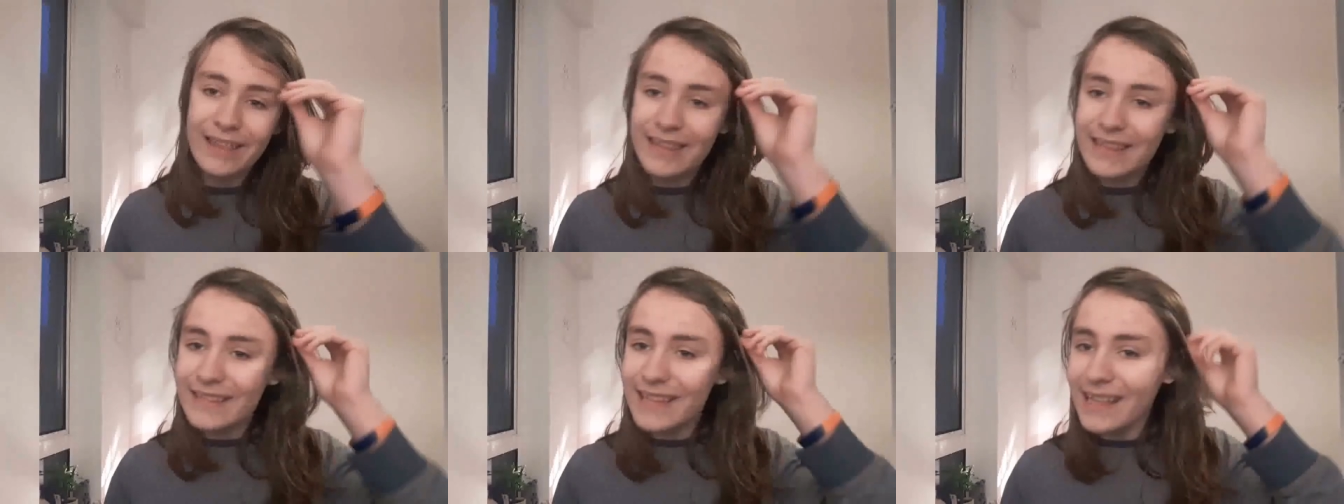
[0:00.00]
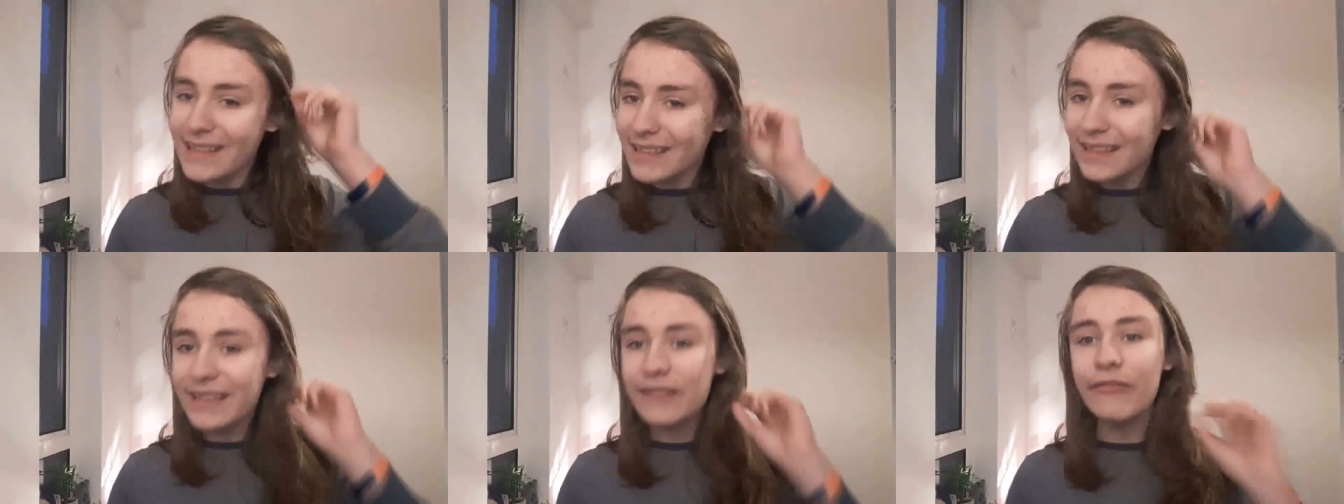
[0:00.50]
And they tend
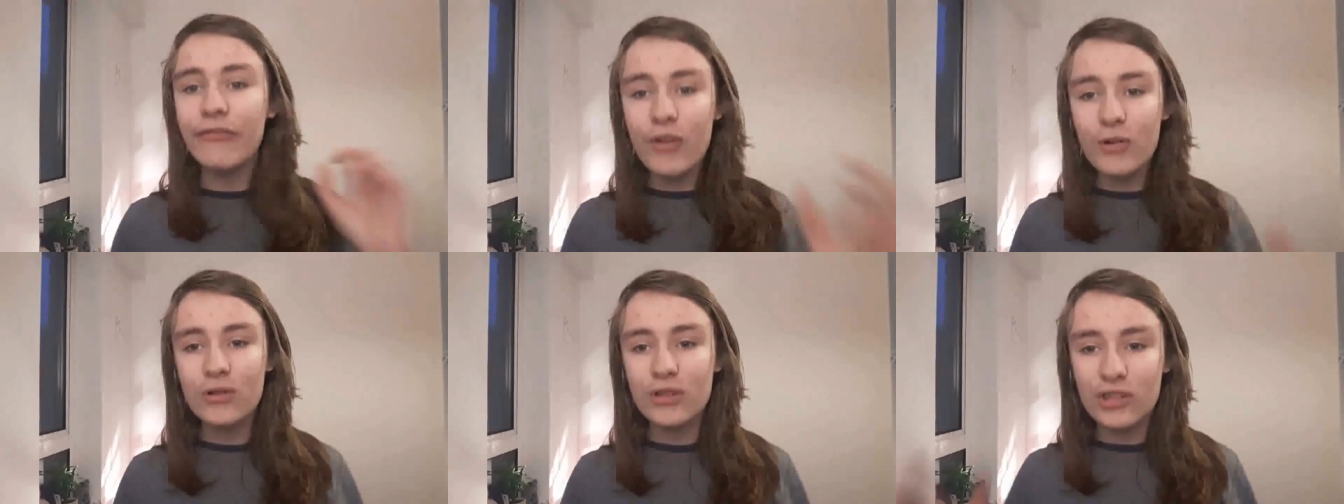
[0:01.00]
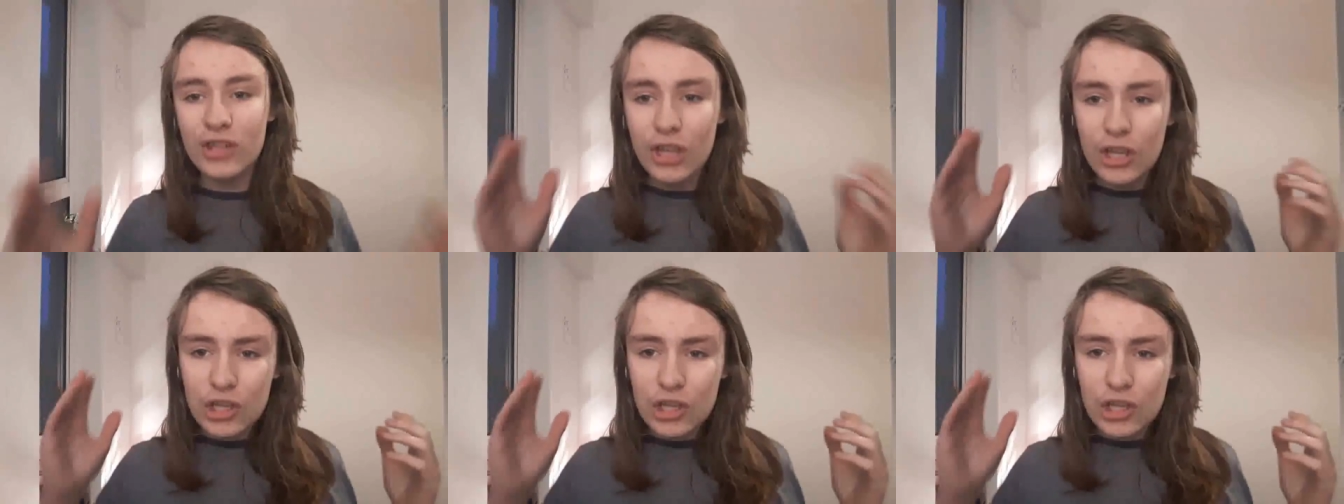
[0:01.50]
to, like, focus